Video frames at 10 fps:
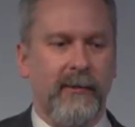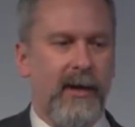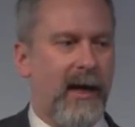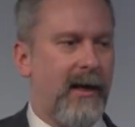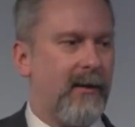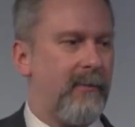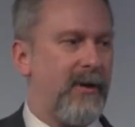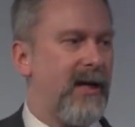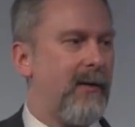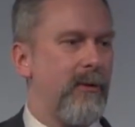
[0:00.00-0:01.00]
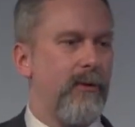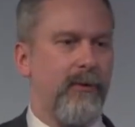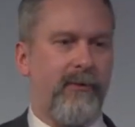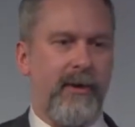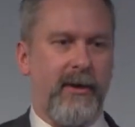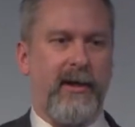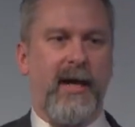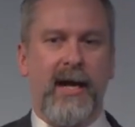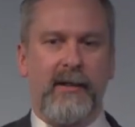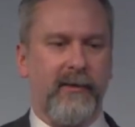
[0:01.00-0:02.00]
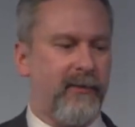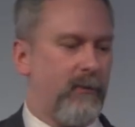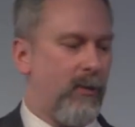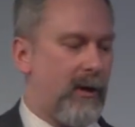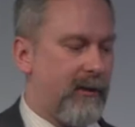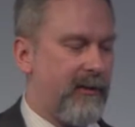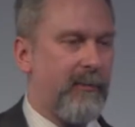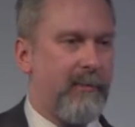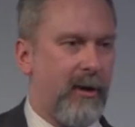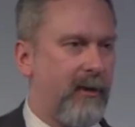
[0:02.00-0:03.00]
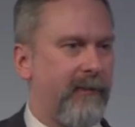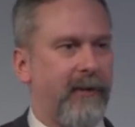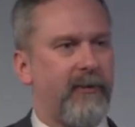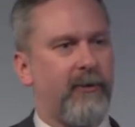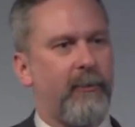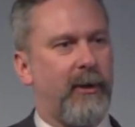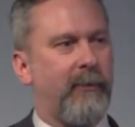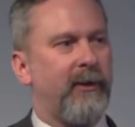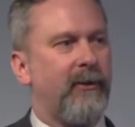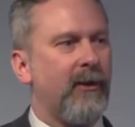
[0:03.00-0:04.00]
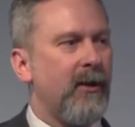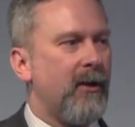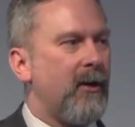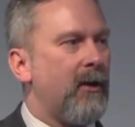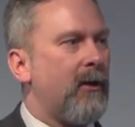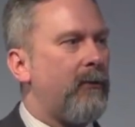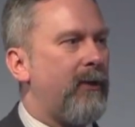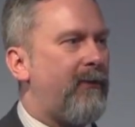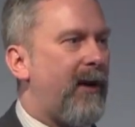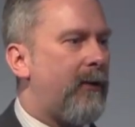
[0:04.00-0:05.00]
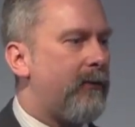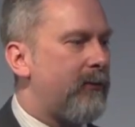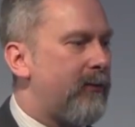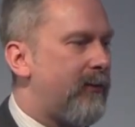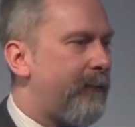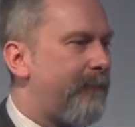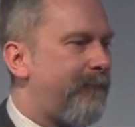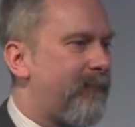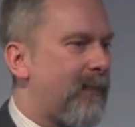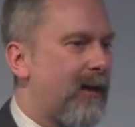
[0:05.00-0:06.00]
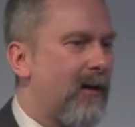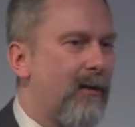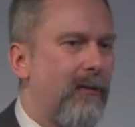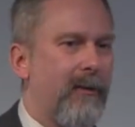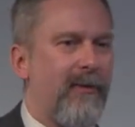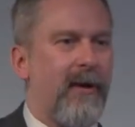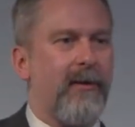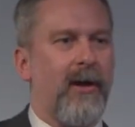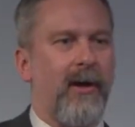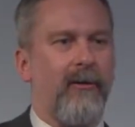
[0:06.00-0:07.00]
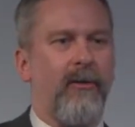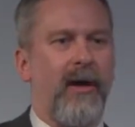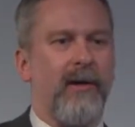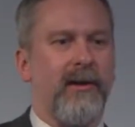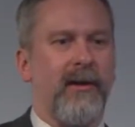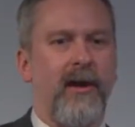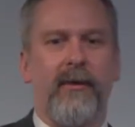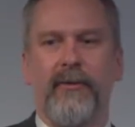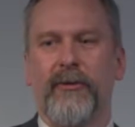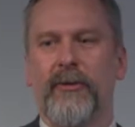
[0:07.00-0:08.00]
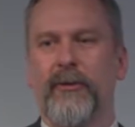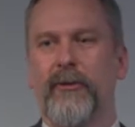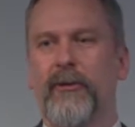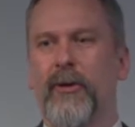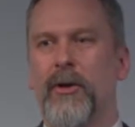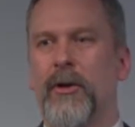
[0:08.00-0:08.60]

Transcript: had a PM who was very active and wanted to be part of this experiment. We found contracting officers